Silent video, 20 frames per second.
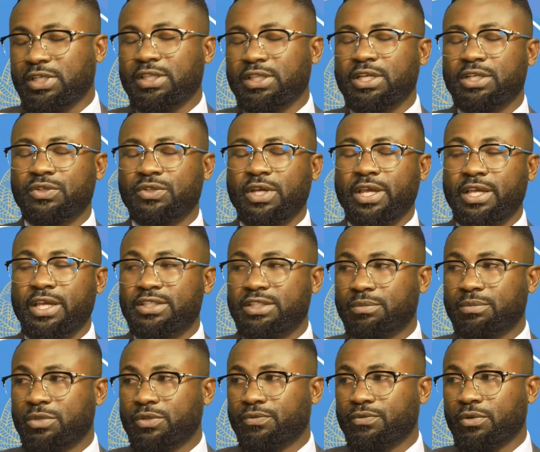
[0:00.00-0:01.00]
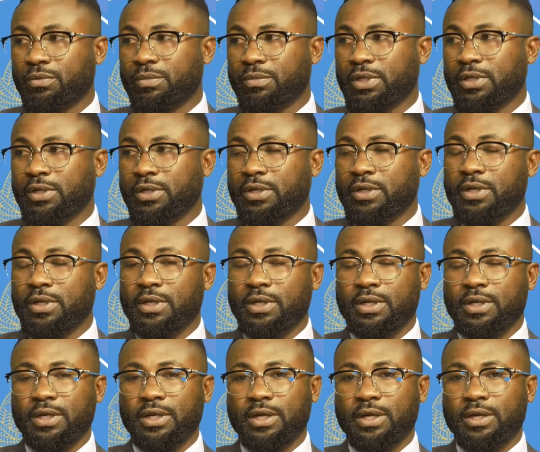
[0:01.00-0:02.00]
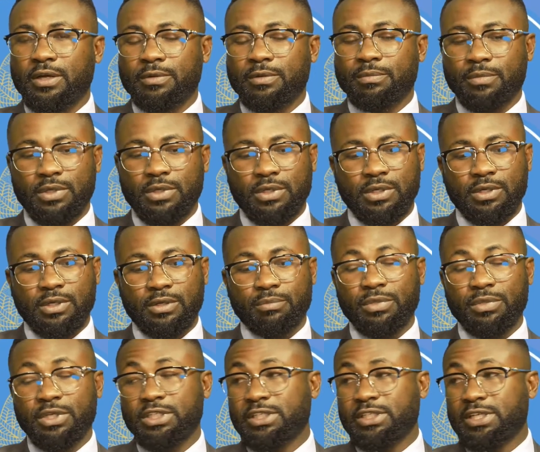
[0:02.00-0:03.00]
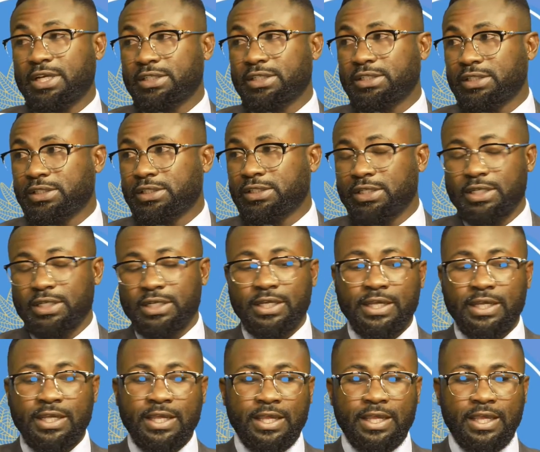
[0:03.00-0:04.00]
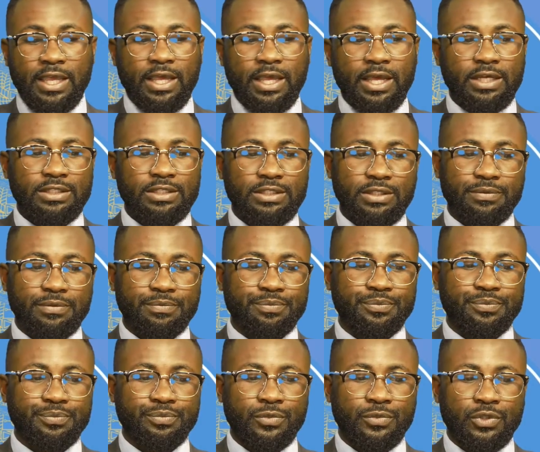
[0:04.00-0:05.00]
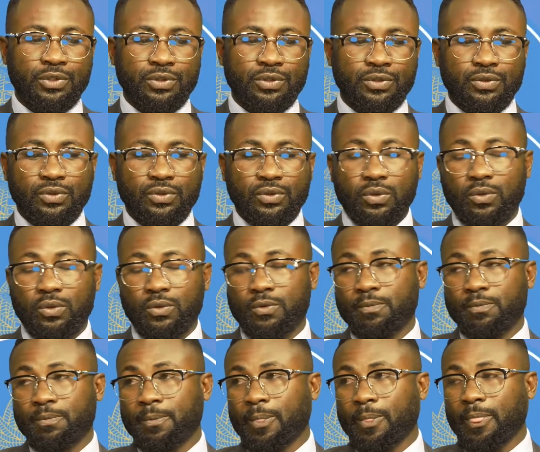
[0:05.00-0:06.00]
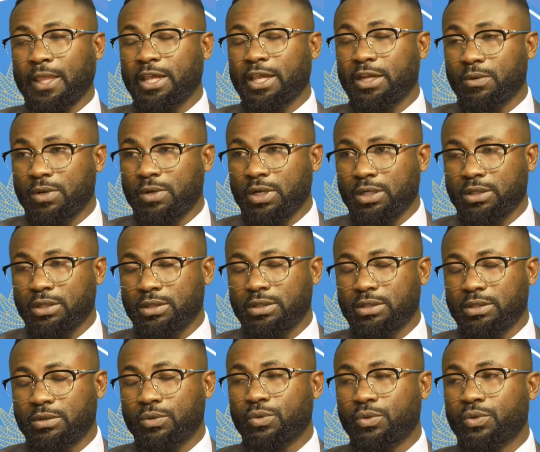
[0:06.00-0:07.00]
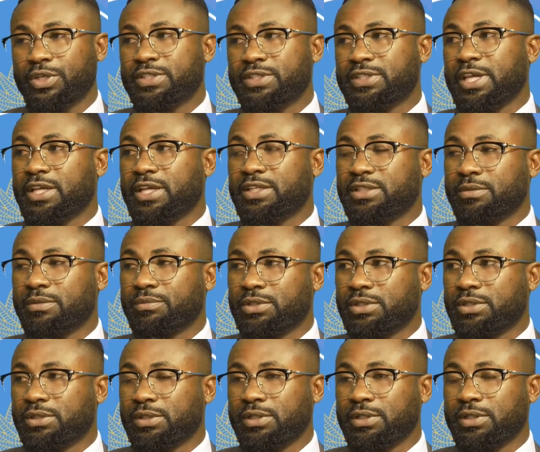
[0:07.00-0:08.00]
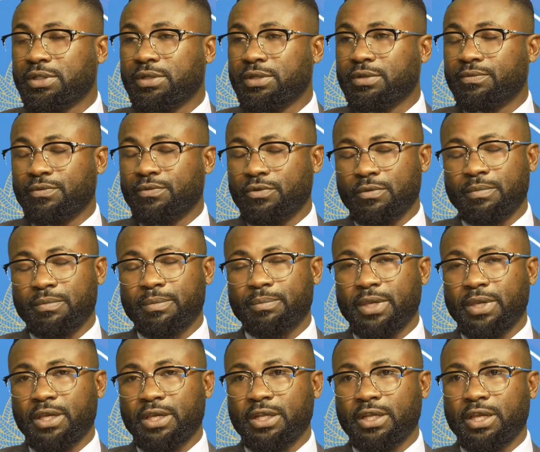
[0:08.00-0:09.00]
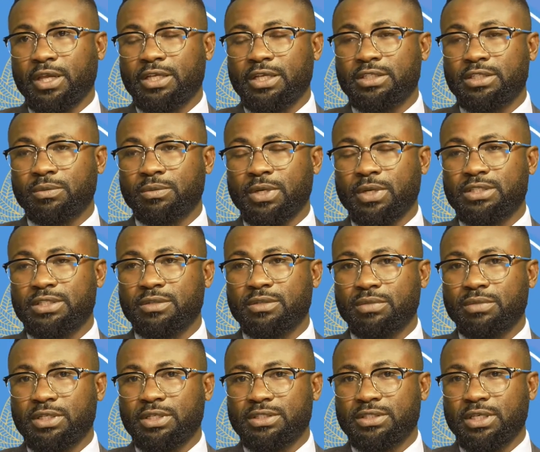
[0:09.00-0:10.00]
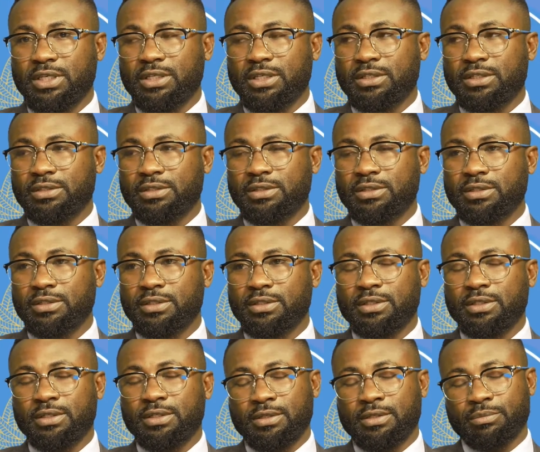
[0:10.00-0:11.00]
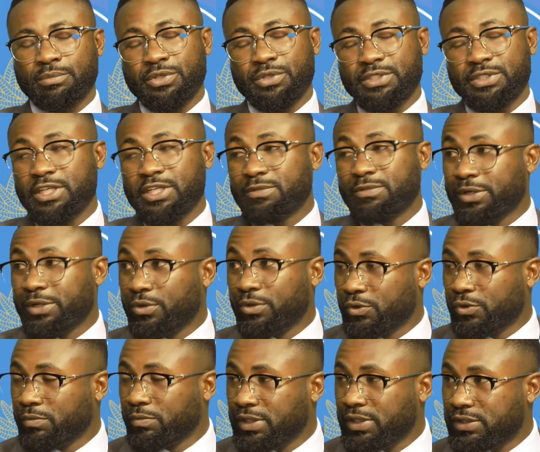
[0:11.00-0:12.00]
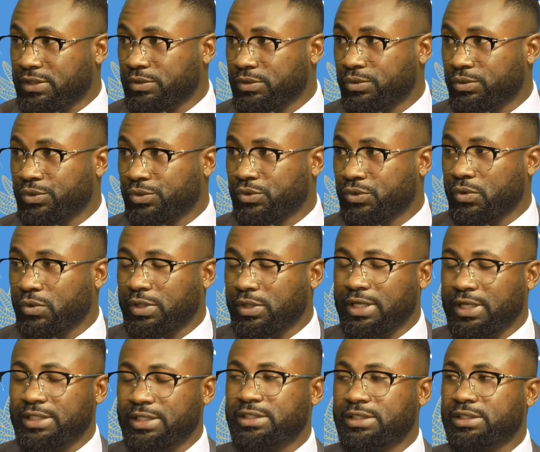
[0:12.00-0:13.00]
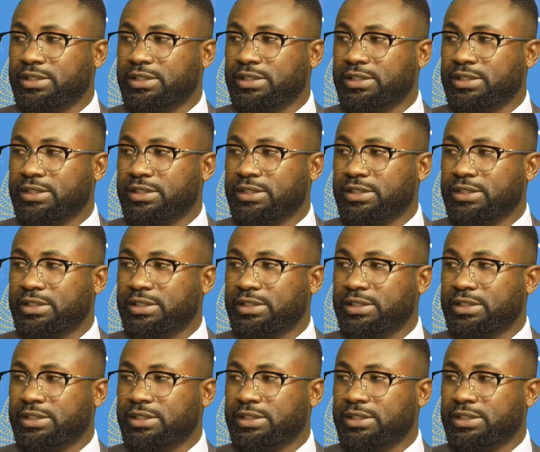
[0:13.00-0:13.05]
that you're exempt from being deducted AIT. So anyone who is exempt from paying AIT, we are simply saying, present my documents to show that